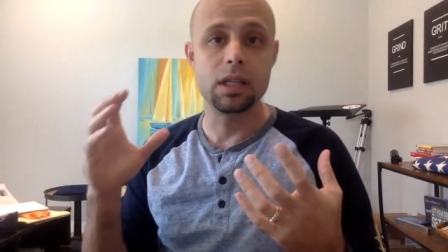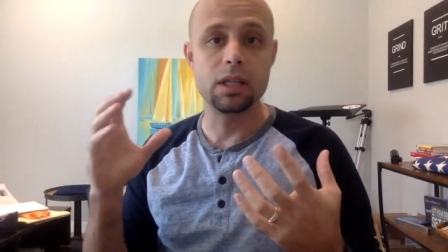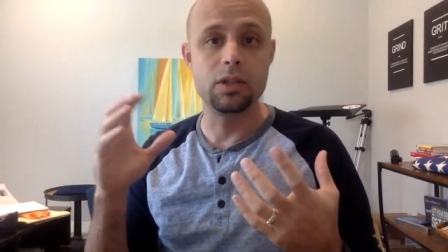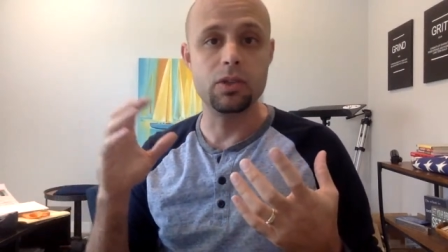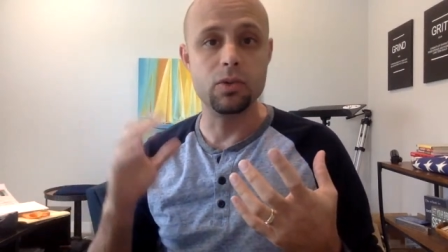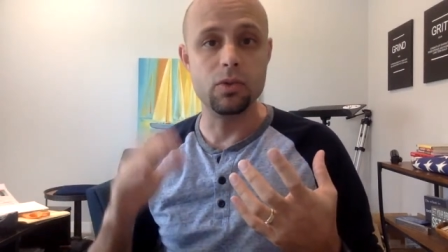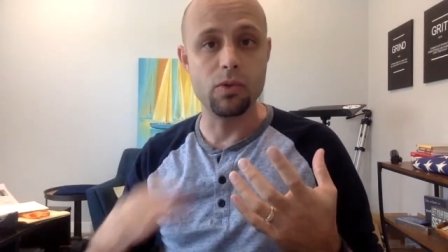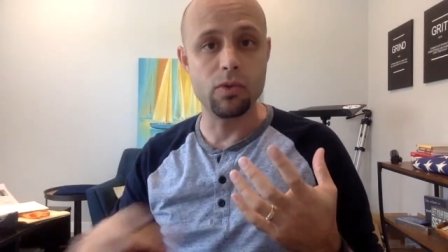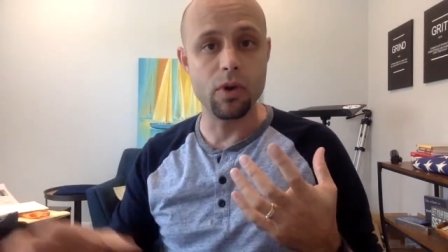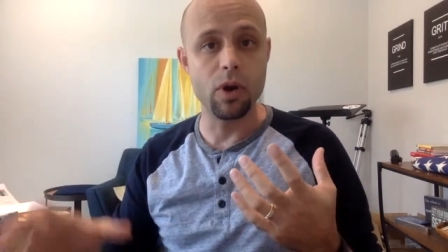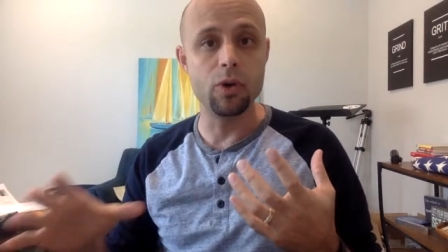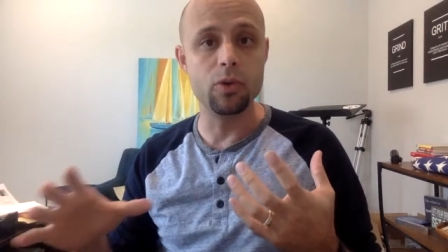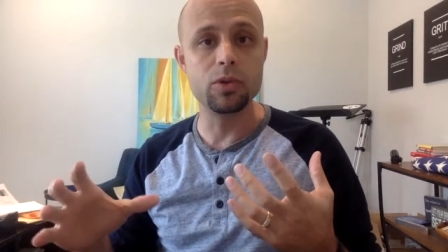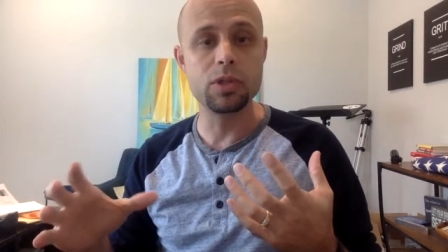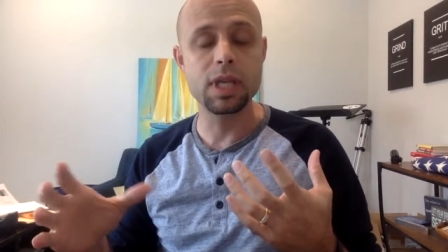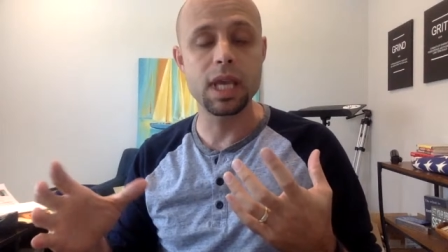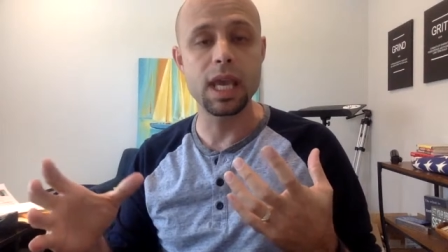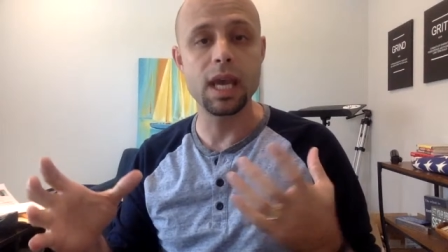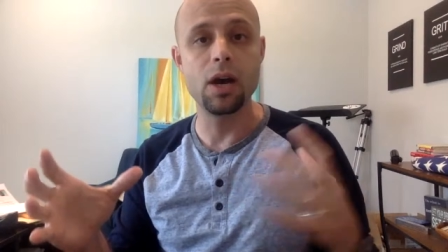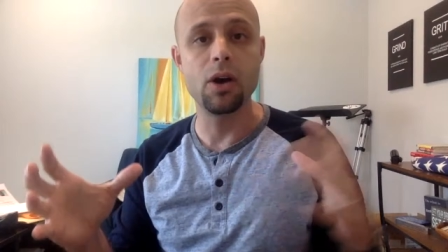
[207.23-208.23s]
Do
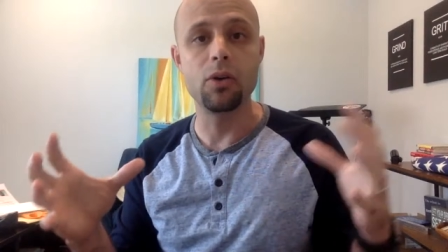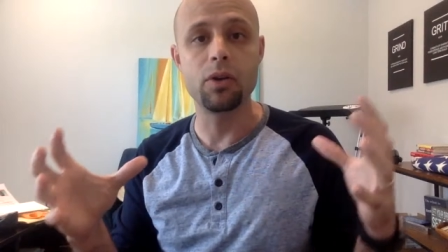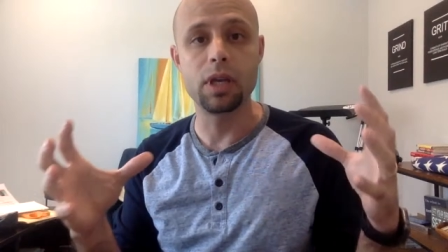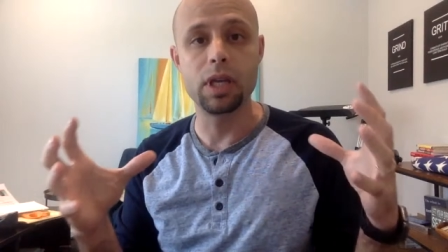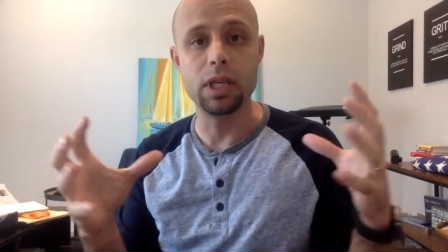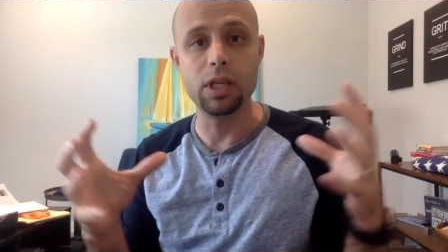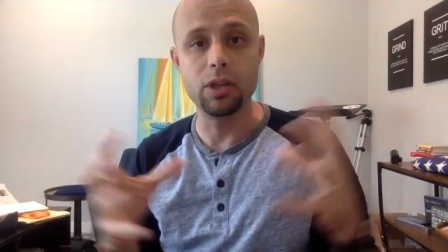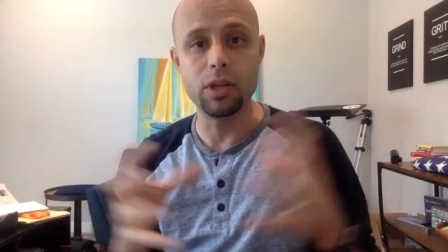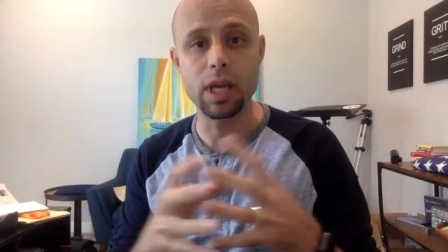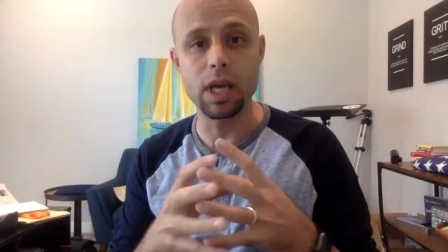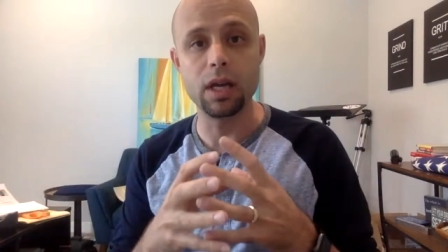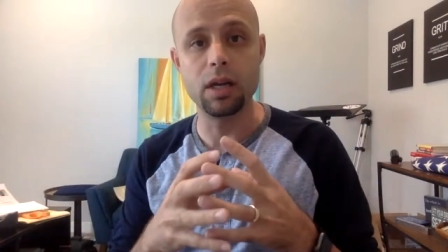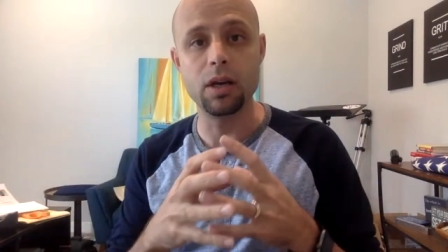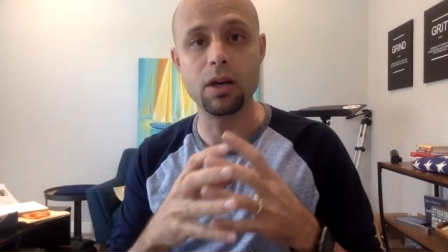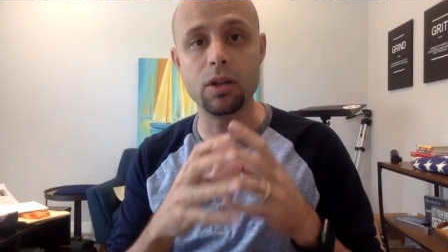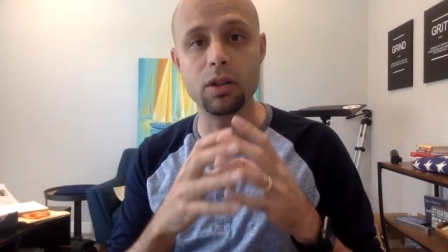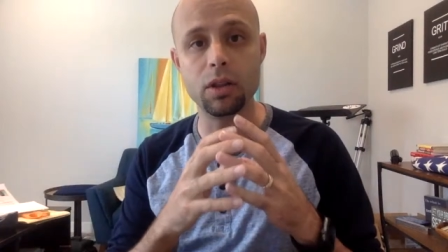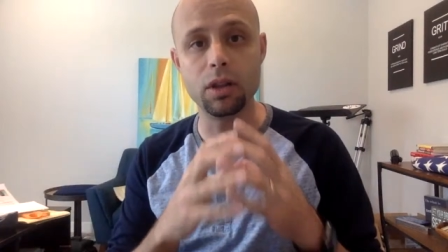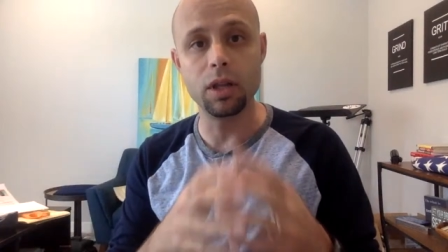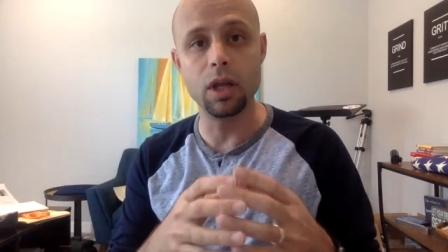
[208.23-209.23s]
those count? Can you get
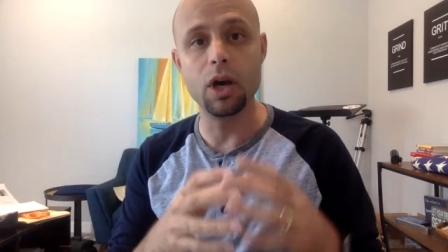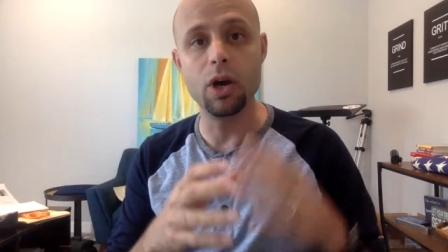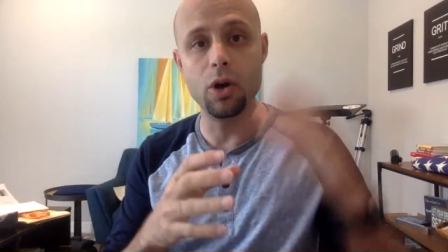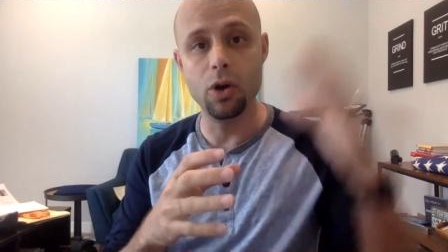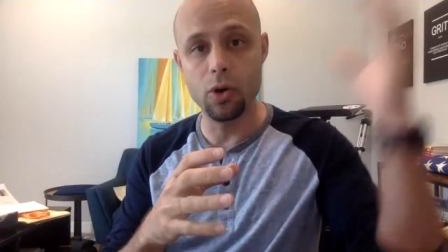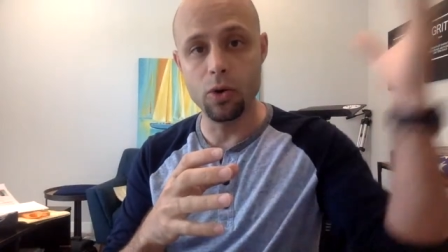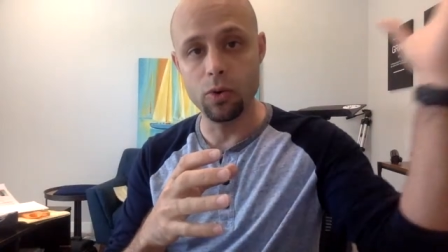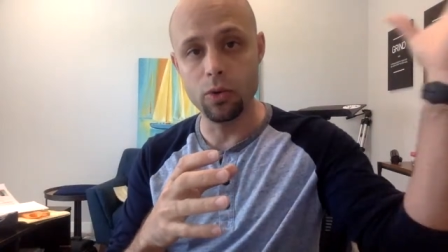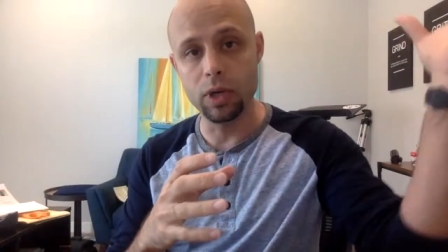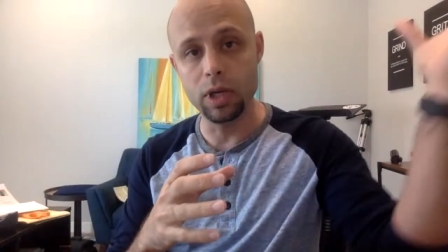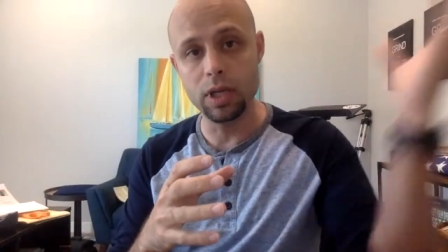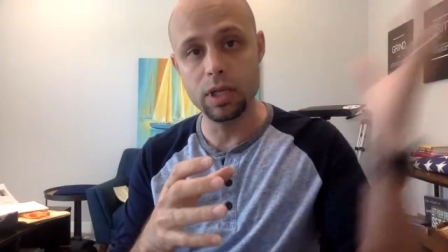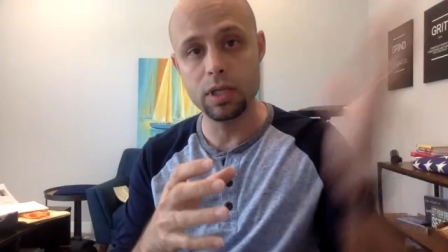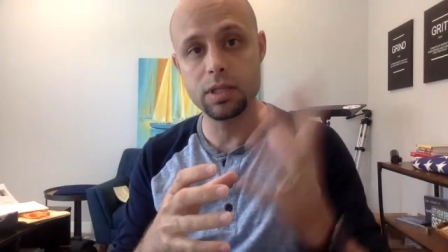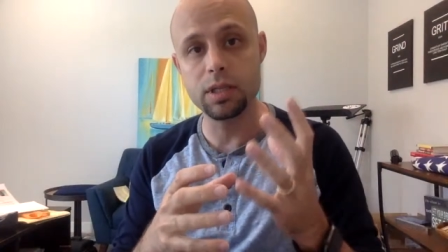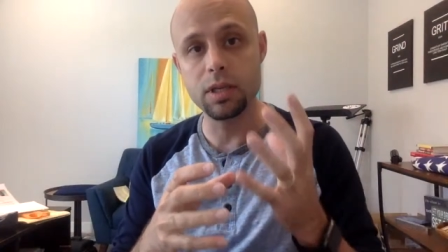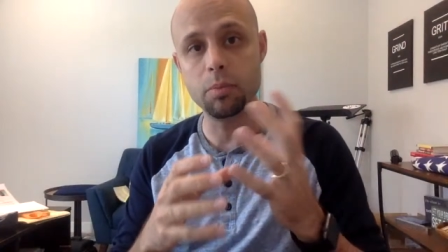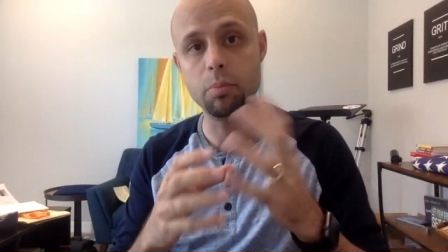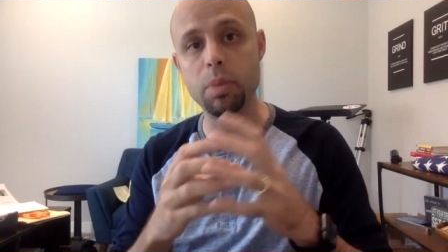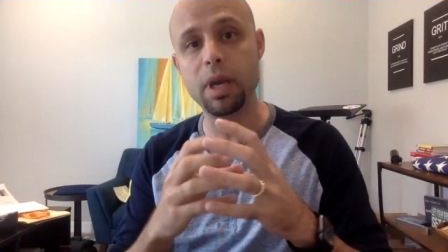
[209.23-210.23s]
a loan
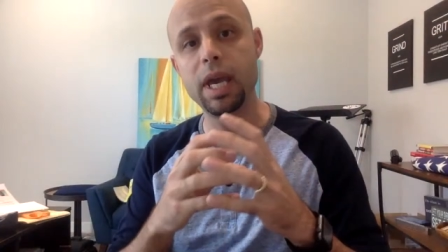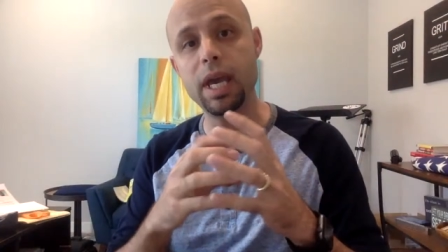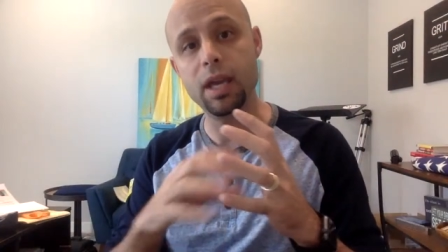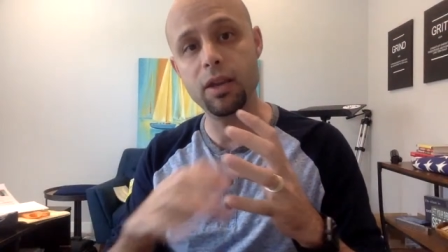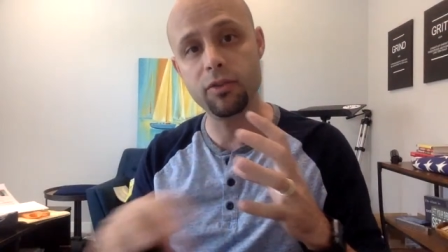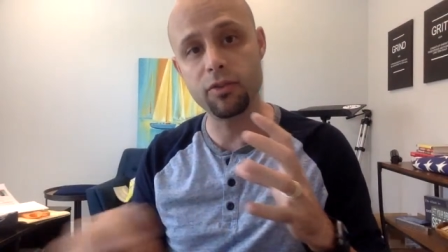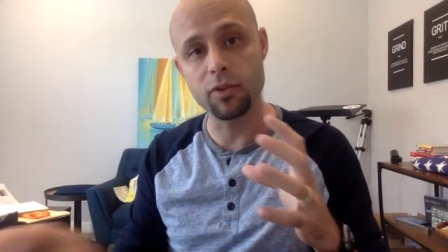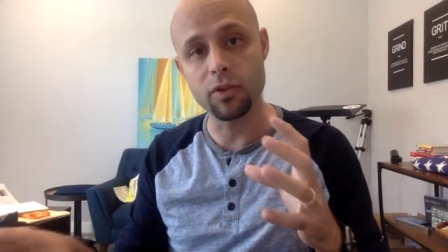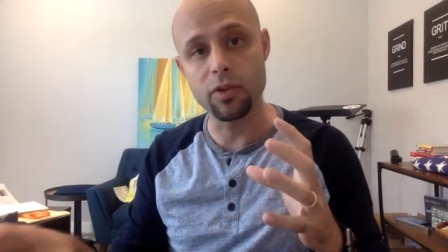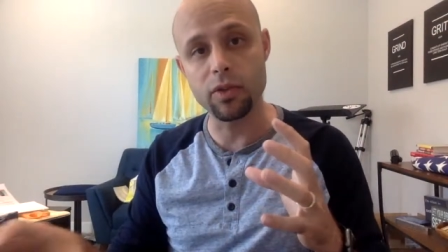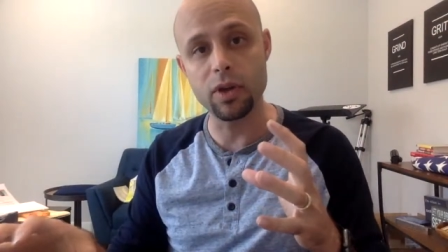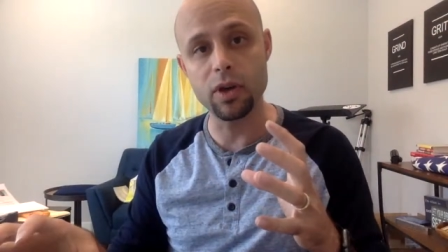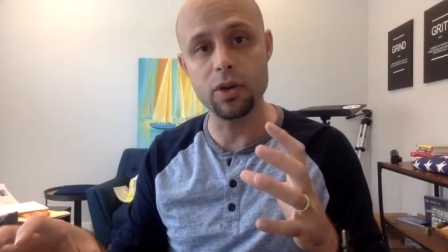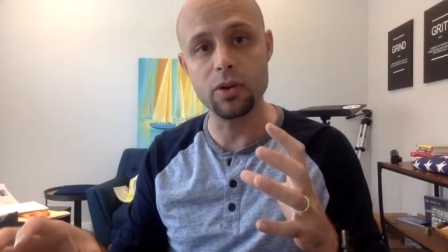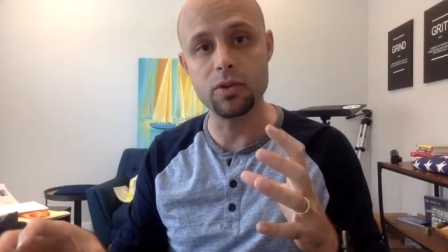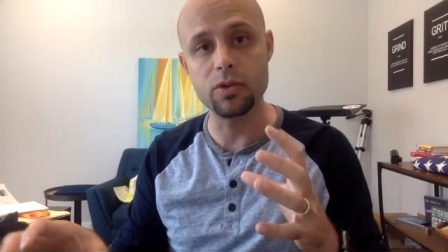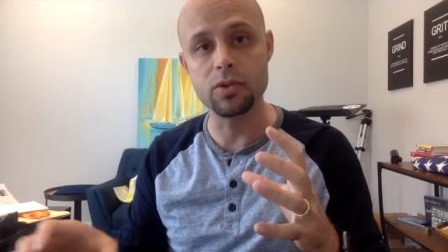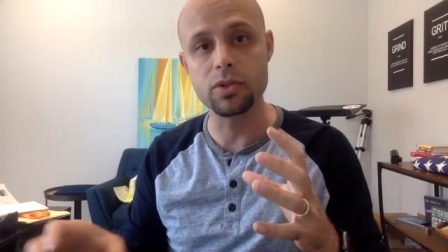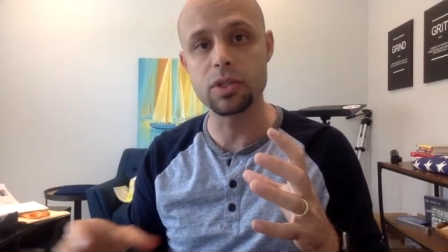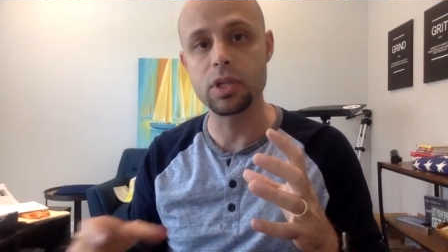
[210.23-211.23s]
to pay for
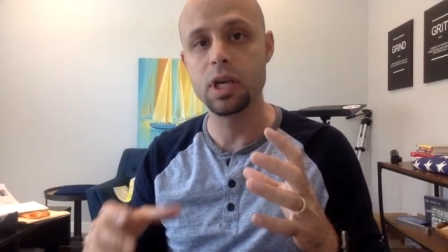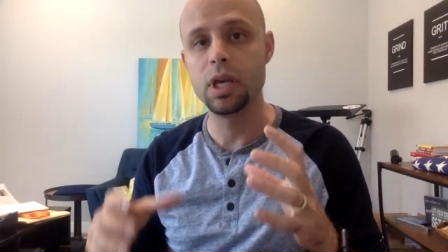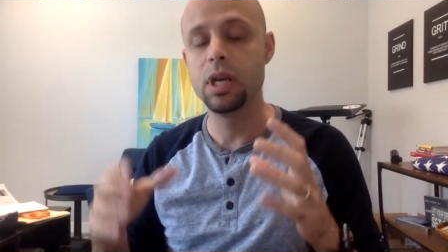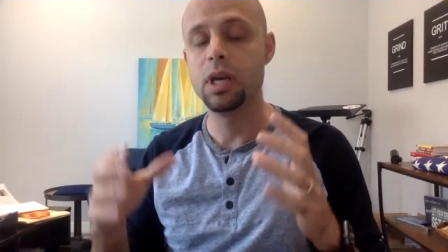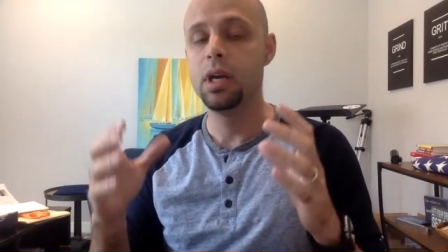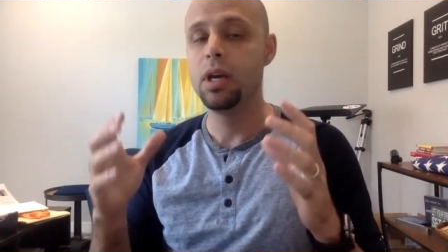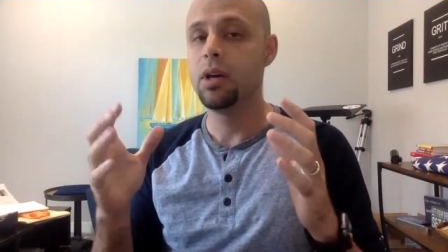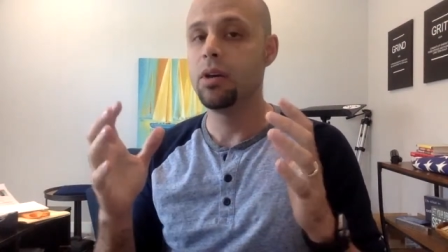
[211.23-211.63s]
those?